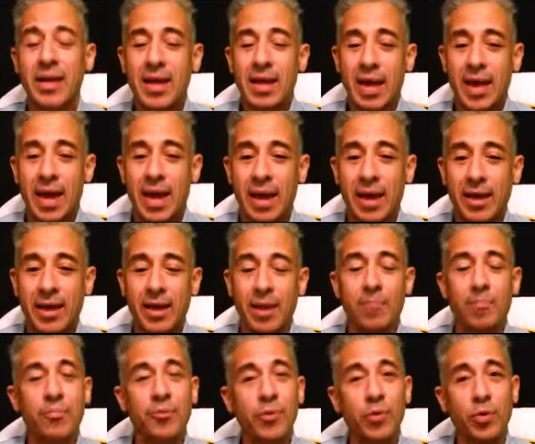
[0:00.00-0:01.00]
and
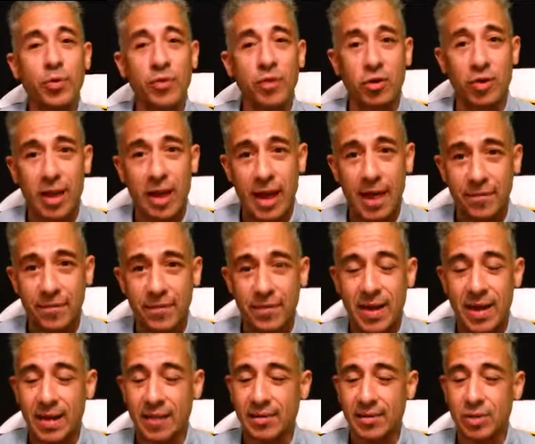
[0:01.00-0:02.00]
improve your life,
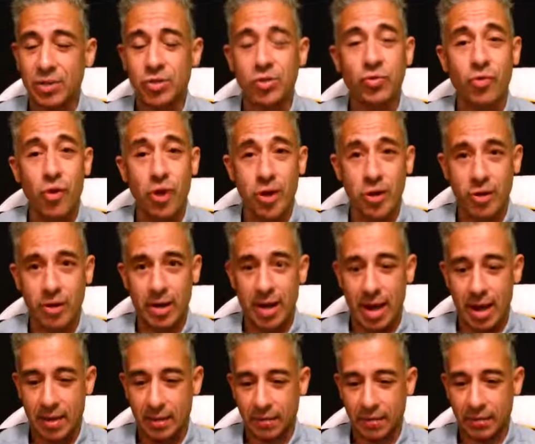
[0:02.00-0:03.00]
not destroy your
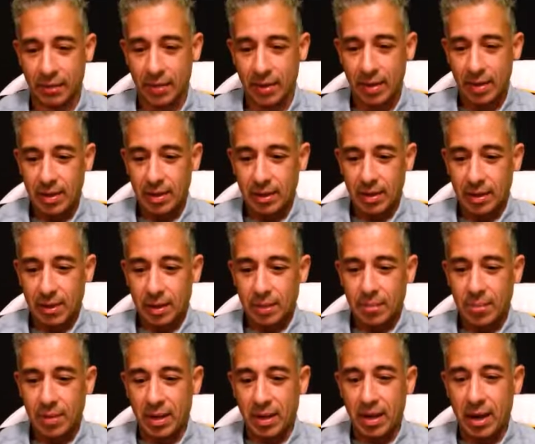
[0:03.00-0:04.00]
life.
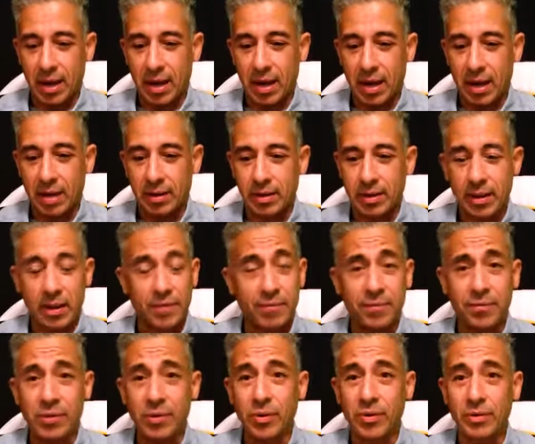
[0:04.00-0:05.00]
Be uh, uh like
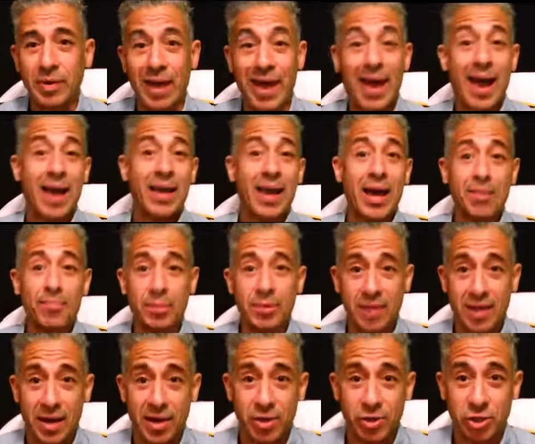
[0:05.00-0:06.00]
food. Hey, I like
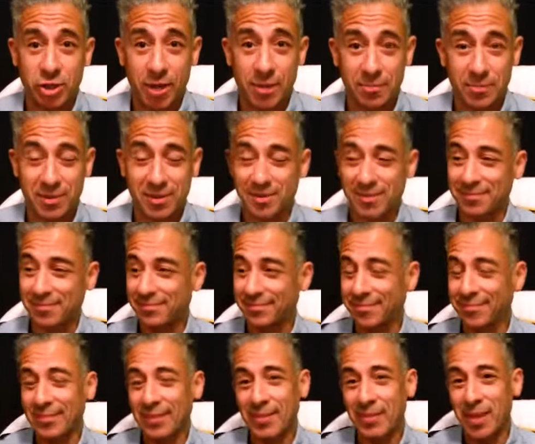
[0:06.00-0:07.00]
potato chips
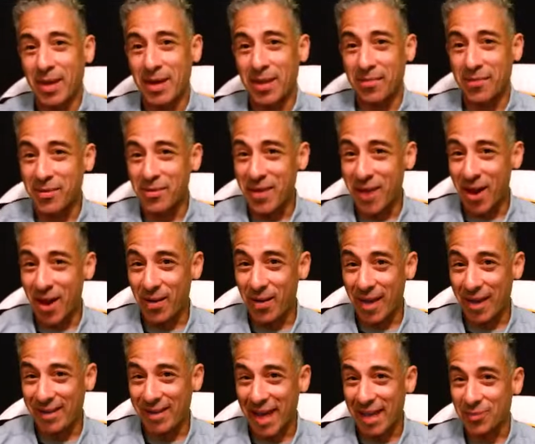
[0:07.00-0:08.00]
many of you know
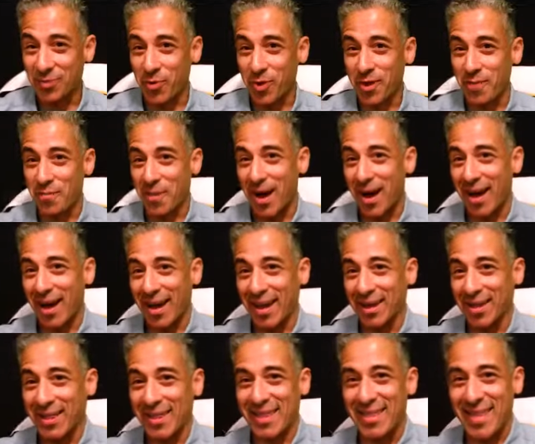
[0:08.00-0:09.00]
that that's one of my
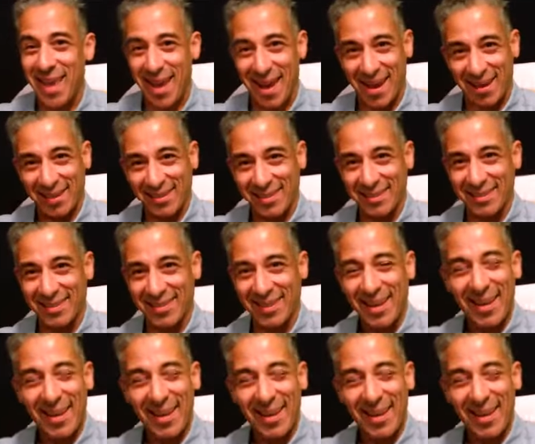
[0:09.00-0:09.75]
things.